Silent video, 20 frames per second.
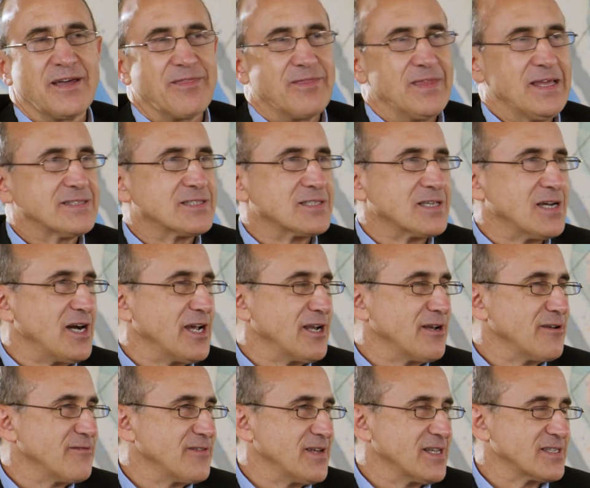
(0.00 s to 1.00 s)
I, it's
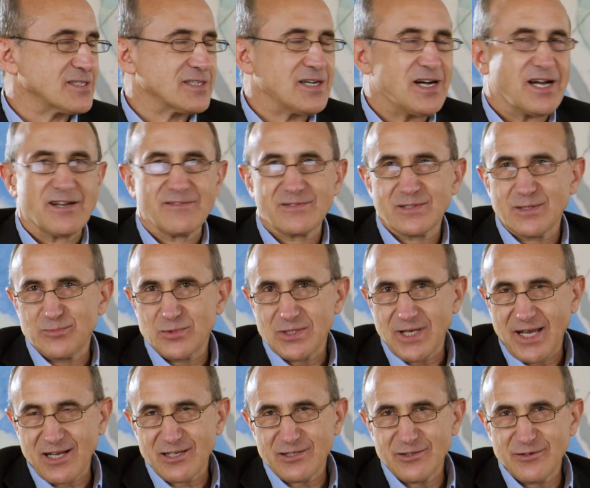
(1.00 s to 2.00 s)
kind of it's kind of
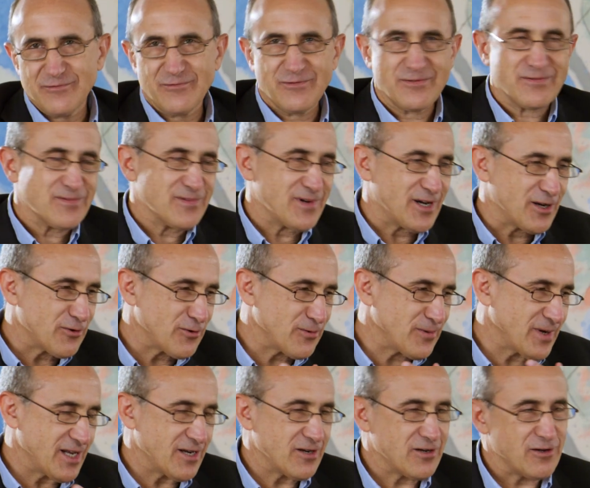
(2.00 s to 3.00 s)
subjective,
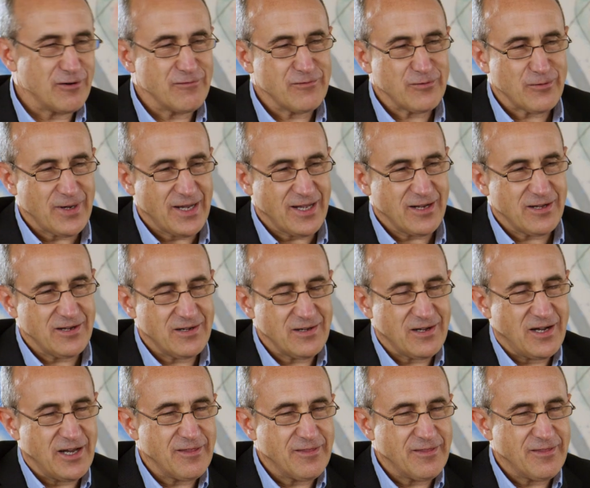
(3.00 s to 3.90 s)
underrated, overrated.